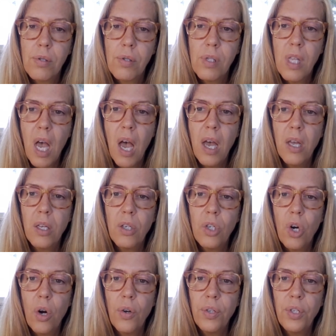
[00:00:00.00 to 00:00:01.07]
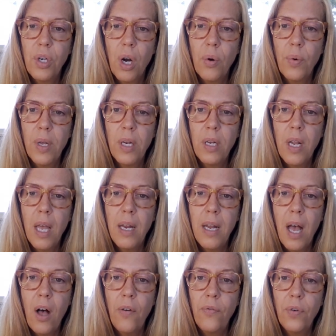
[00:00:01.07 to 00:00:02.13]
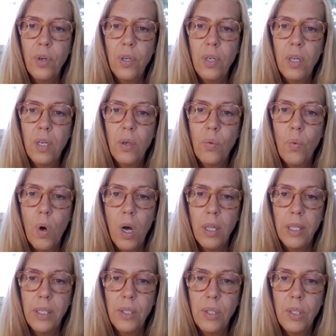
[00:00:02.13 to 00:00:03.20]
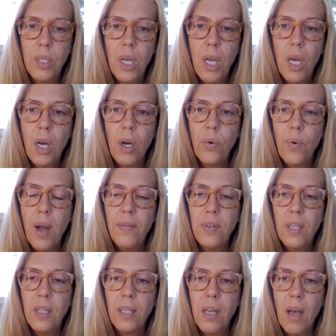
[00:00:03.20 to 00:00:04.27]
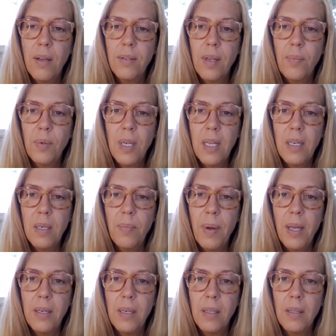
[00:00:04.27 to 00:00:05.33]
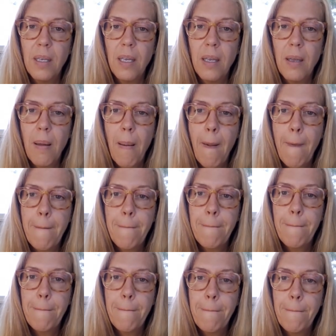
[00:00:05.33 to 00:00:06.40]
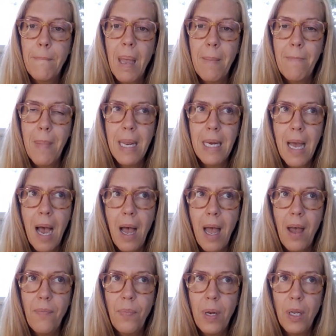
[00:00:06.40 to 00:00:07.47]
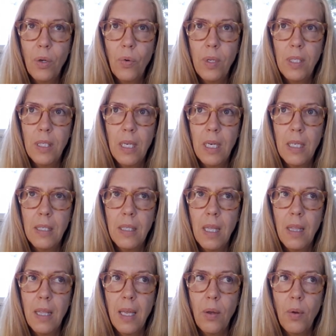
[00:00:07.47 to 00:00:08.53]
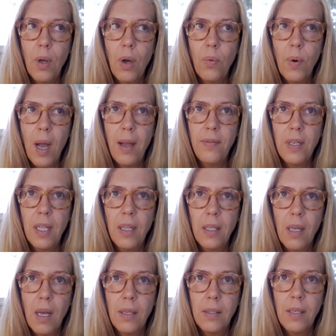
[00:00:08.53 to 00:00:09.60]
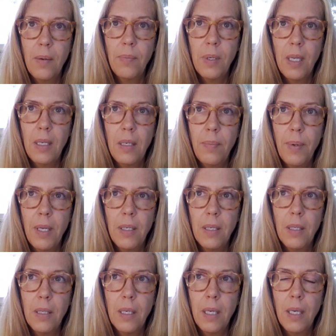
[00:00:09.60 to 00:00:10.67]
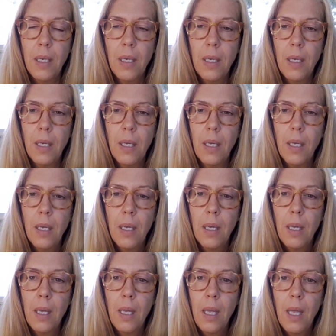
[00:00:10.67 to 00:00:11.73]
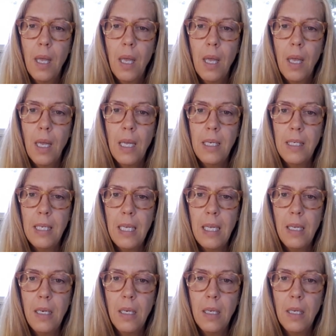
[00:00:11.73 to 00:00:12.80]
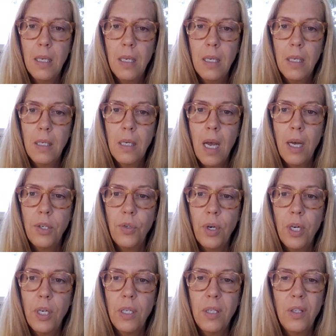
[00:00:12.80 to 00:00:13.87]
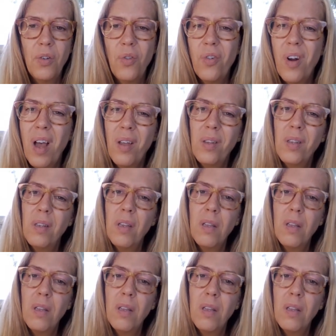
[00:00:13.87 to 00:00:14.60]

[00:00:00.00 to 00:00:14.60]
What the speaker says: that Charles Darwin and Alfred Wallace arrived at the concept independently. It may not have been a coincidence that they arrived at the concept independently. Indeed, contrary, so they're not,